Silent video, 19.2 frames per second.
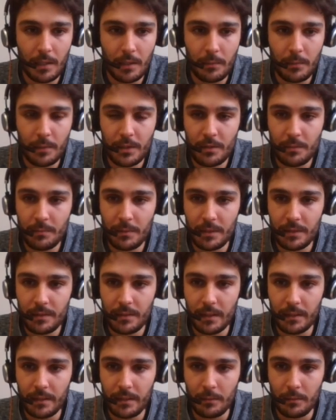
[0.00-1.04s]
which means
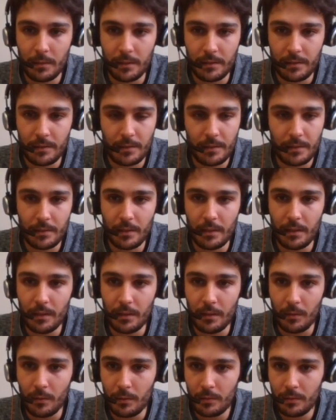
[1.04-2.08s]
that there was
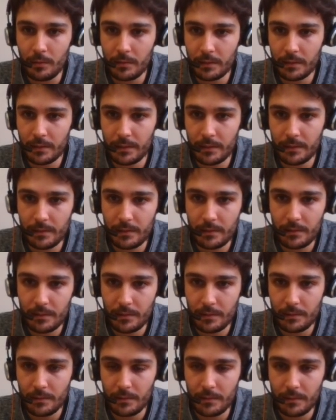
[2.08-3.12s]
all
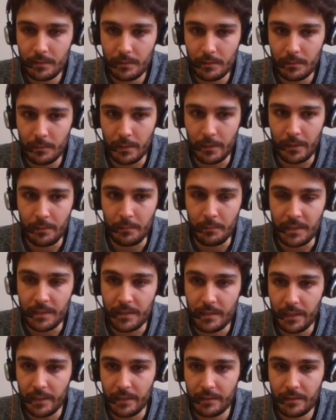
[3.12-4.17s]
these were
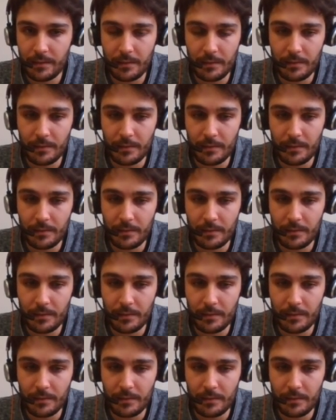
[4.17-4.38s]
mistakes.